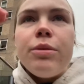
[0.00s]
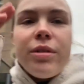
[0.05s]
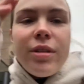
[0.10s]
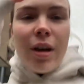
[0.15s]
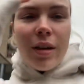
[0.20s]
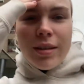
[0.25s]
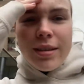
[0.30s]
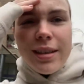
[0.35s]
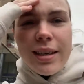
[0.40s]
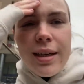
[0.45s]
It was
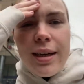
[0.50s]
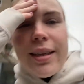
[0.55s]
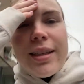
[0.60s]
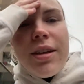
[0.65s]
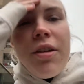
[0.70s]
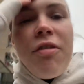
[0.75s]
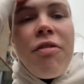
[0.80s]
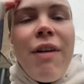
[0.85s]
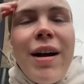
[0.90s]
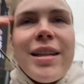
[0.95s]
honestly like
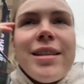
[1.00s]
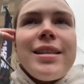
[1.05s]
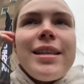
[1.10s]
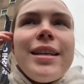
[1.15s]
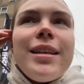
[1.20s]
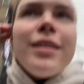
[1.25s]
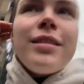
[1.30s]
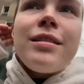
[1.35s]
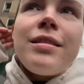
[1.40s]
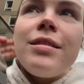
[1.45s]
the
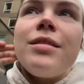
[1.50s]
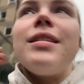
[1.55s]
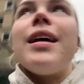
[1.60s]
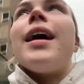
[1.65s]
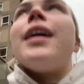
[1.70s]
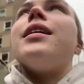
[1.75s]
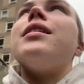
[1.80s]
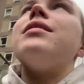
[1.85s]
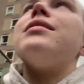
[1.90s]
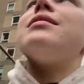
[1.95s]
fanciest
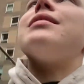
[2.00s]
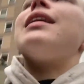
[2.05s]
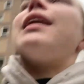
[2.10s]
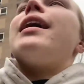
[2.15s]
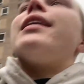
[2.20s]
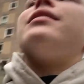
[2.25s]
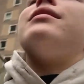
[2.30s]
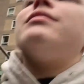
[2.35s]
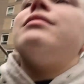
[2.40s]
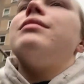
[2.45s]
tanning
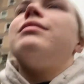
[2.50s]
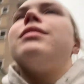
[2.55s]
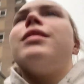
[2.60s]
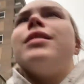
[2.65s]
salon